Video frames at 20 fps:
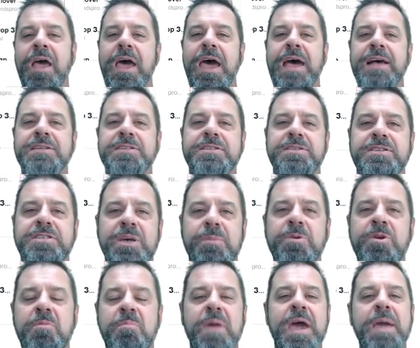As some
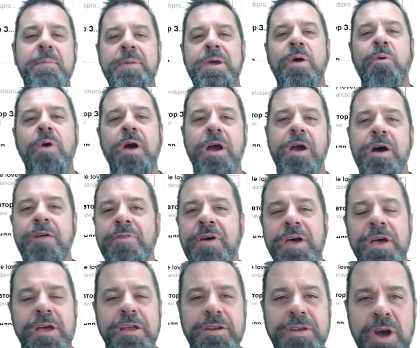of you may be aware of,
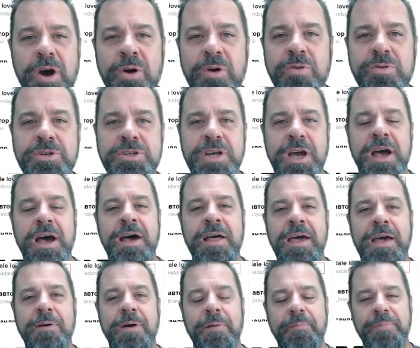Doge,
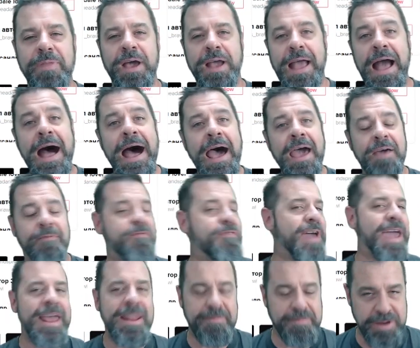uh, a guy, a
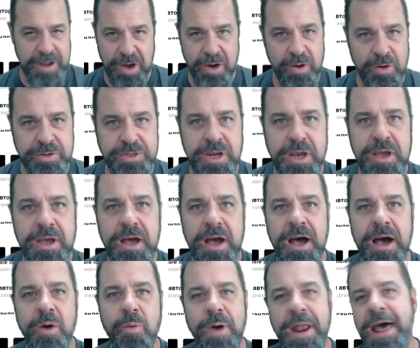fan of Doge,
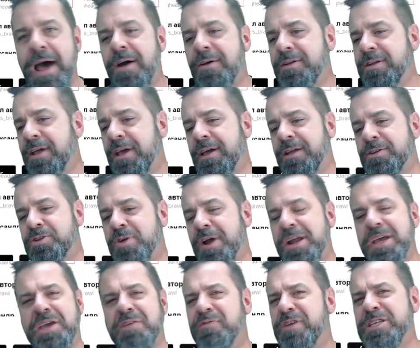uh, went out and, and, tried
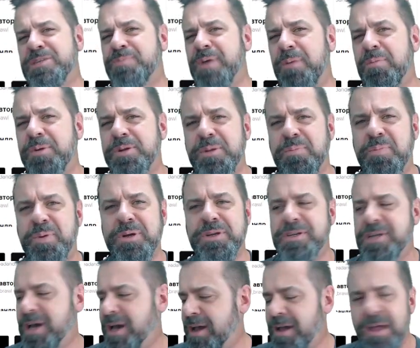to convince people to
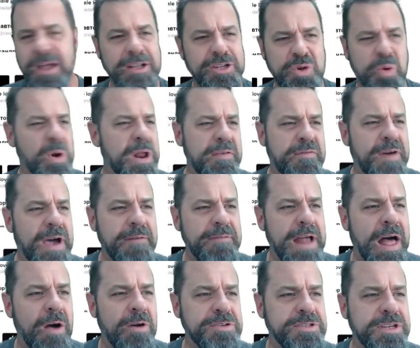put uh,
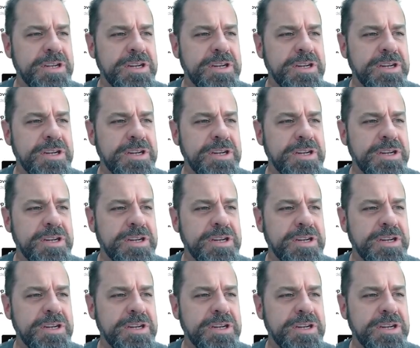$25 into